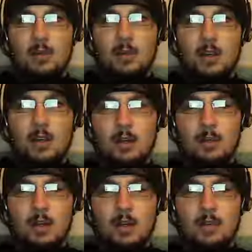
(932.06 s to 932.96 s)
But I'm
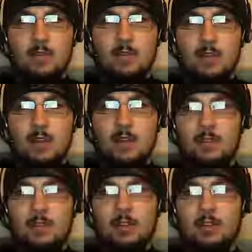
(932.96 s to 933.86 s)
going to give you the
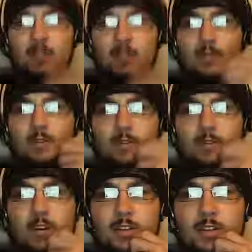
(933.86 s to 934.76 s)
definition of what a
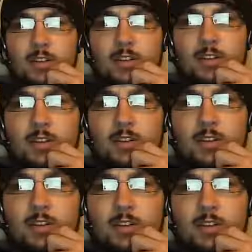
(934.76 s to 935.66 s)
false dilemma is
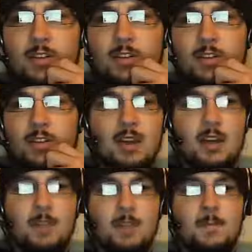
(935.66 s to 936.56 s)
in critical thinking.